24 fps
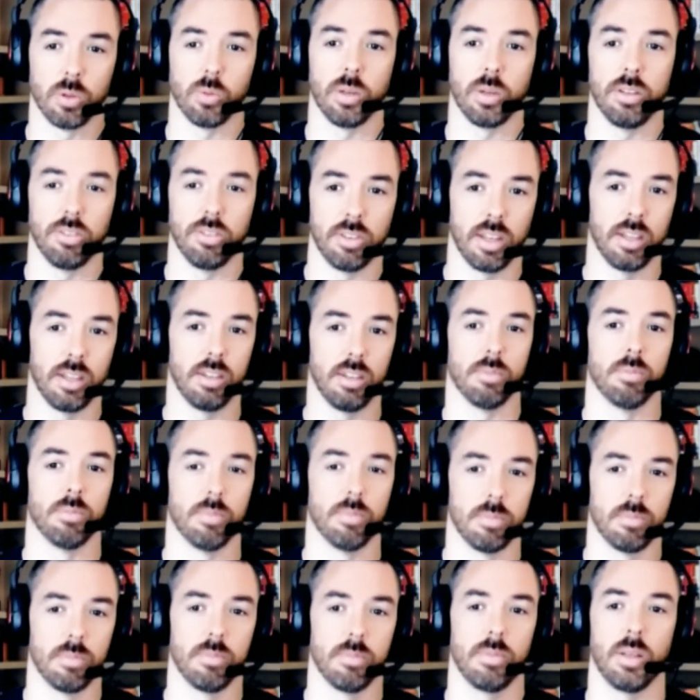We just had to
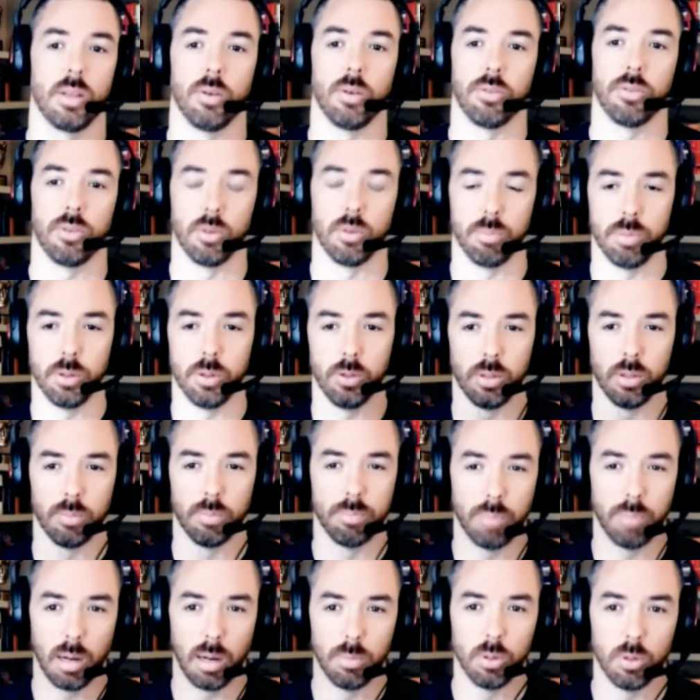sort of build a
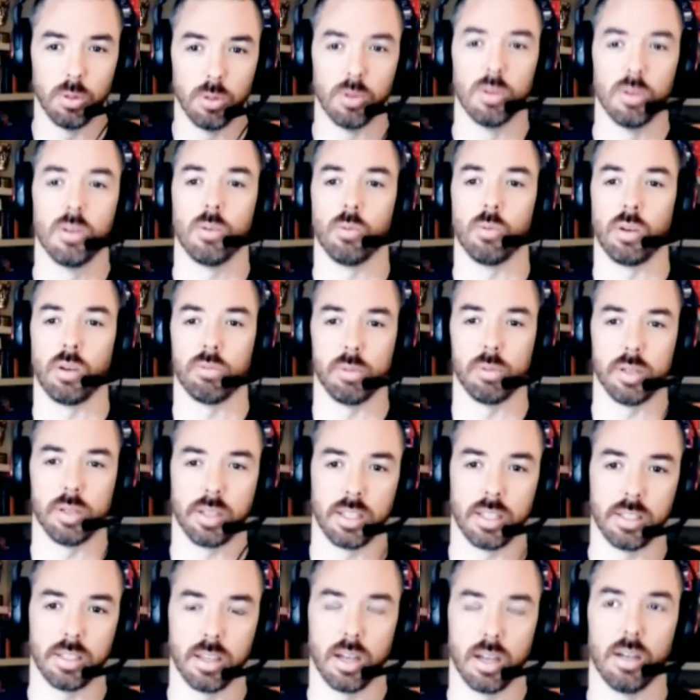bubble where everybody
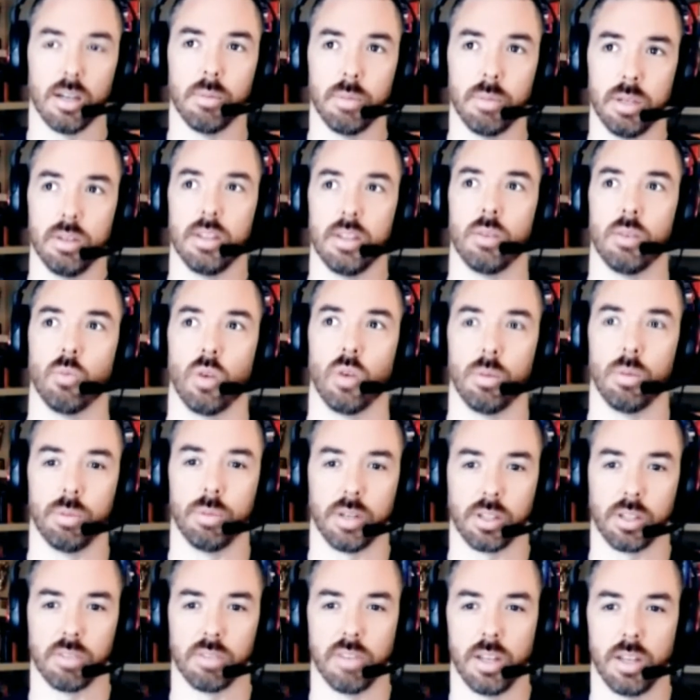could come in one
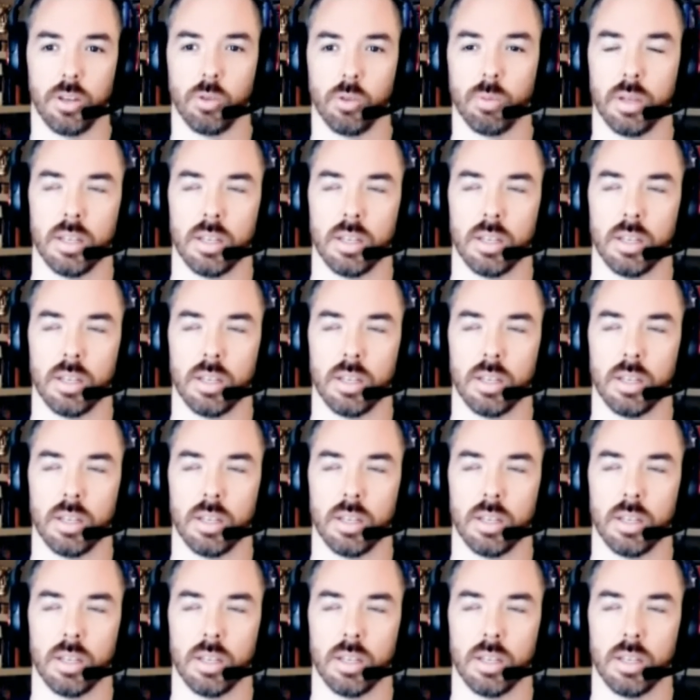particular venue.